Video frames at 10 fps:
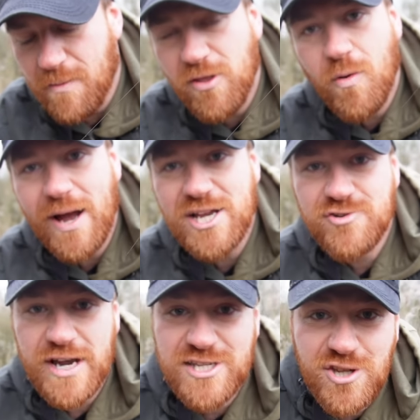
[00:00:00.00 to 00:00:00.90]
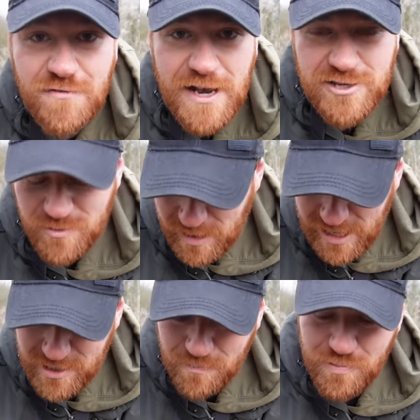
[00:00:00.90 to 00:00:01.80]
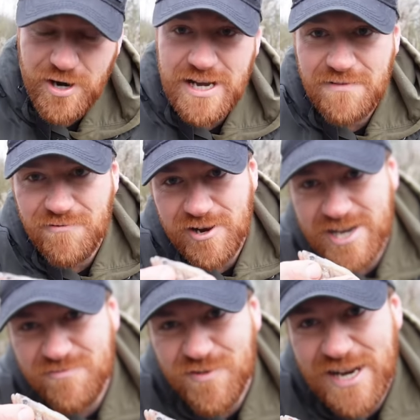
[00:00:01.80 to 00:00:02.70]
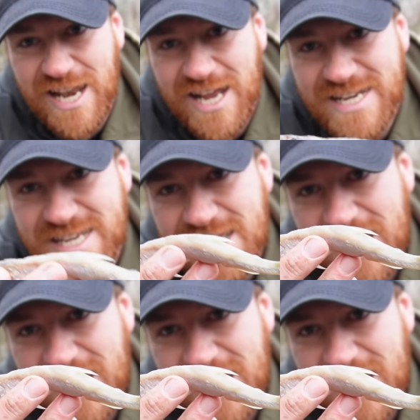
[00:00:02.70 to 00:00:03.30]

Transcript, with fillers: on the wire trace, nothing else up the line, completely free, free lined.